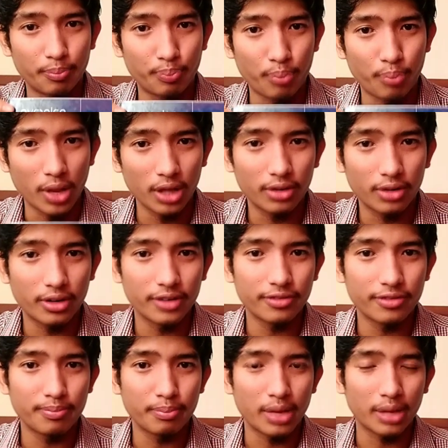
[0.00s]

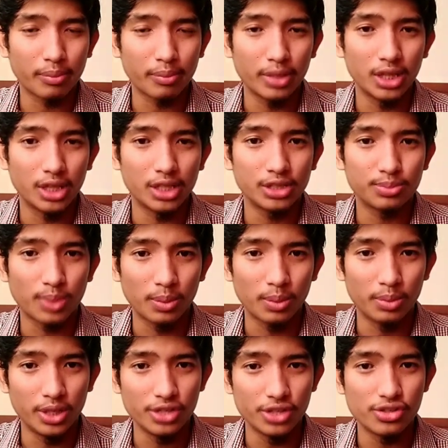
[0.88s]
Palgrave Macmillan
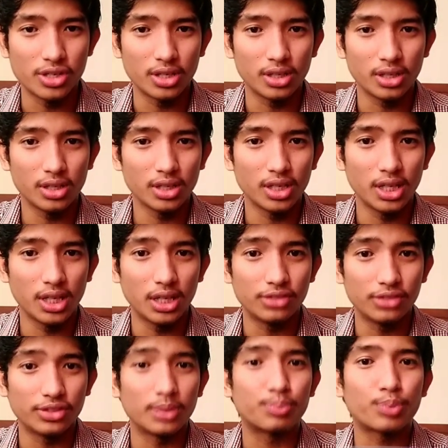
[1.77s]
Publishing
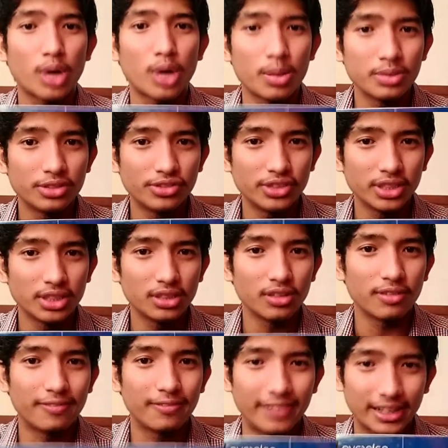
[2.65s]
is a promising
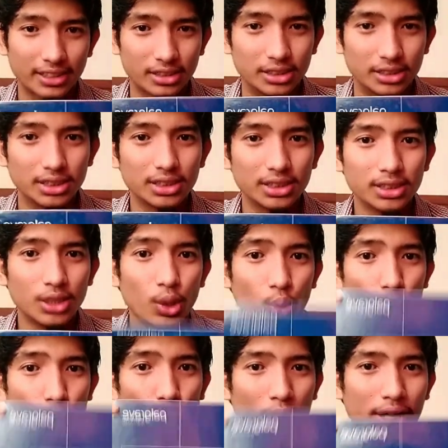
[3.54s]
factor.
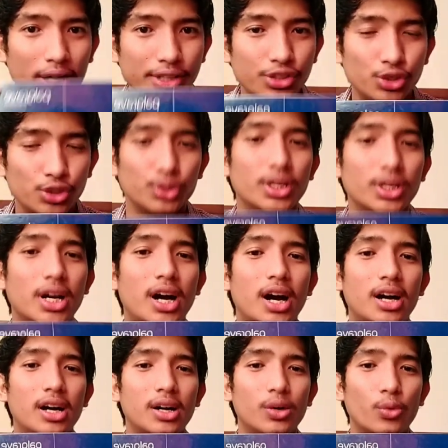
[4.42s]
Why should
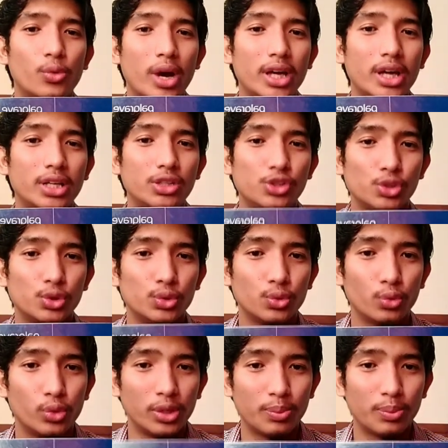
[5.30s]

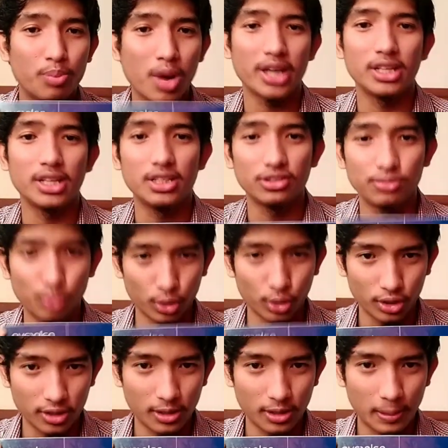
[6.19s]
we buy this
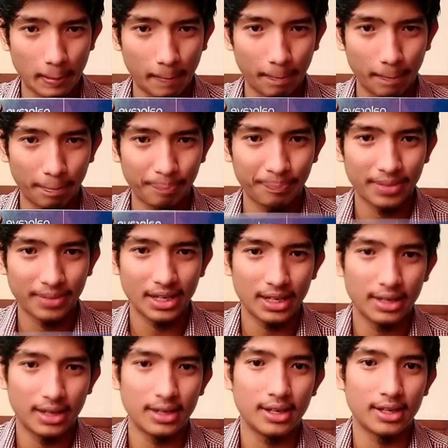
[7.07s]
book?
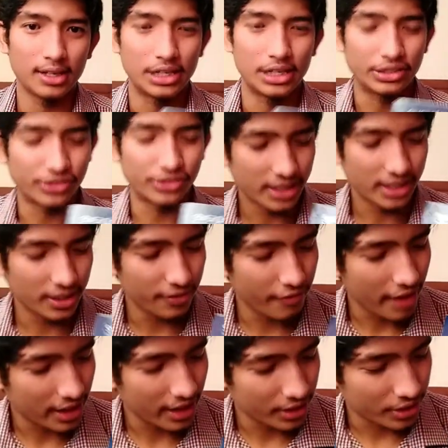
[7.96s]
The second
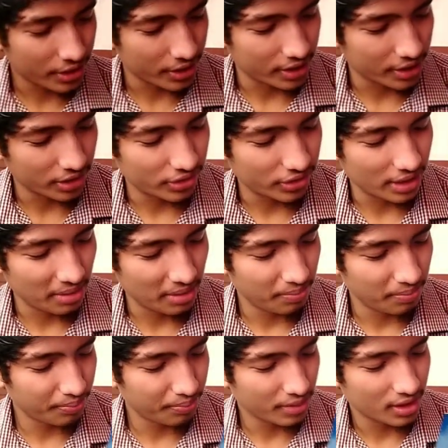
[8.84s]
factor is that
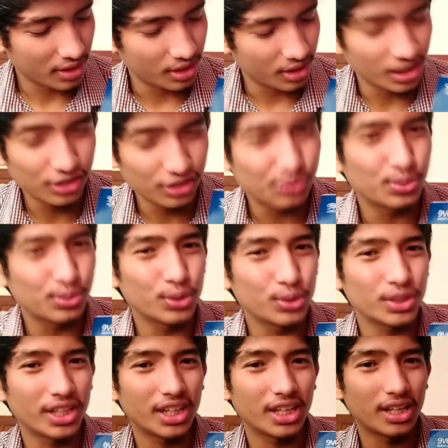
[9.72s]
this
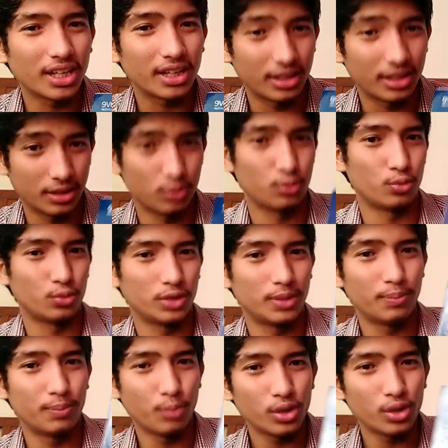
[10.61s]
book,
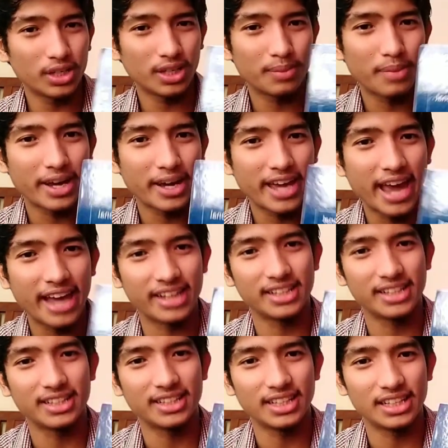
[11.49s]
the book in my
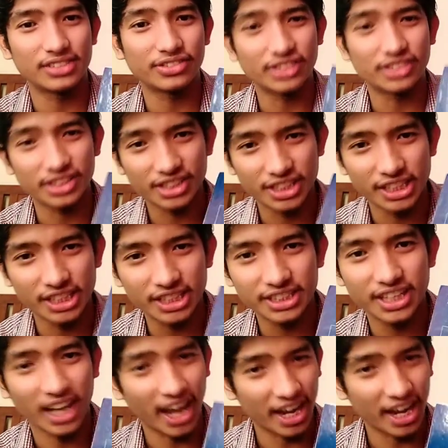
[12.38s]
hand, is the
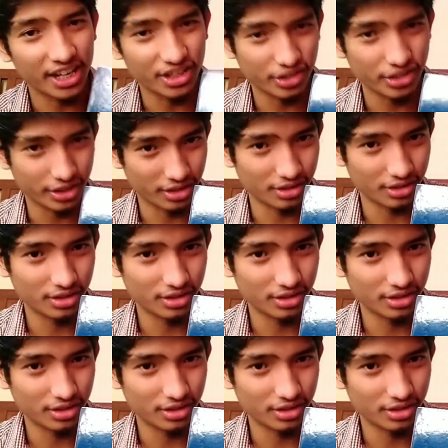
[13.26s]
3rd edition,